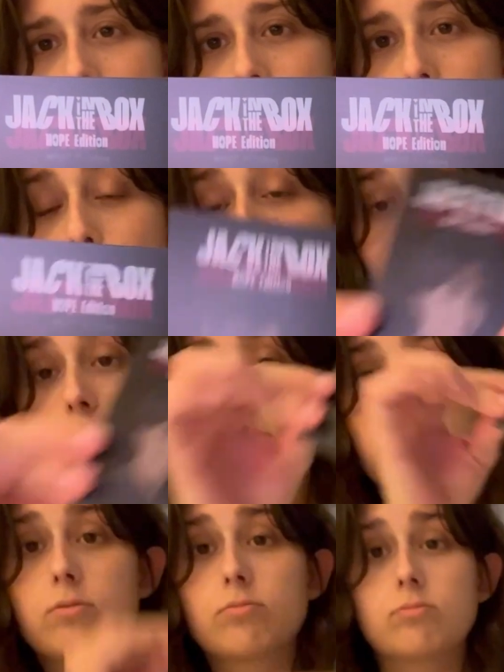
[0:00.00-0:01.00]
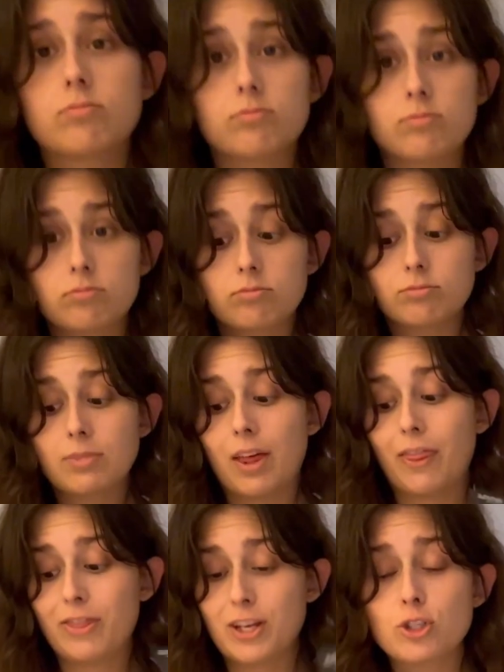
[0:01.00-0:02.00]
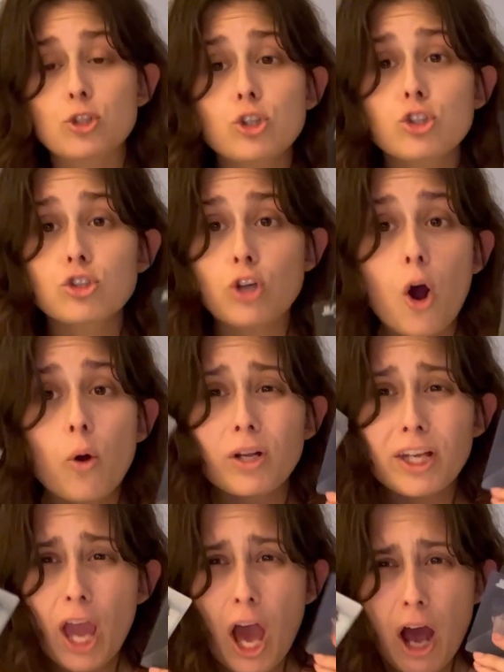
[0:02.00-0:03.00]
Who knows? These are so cute.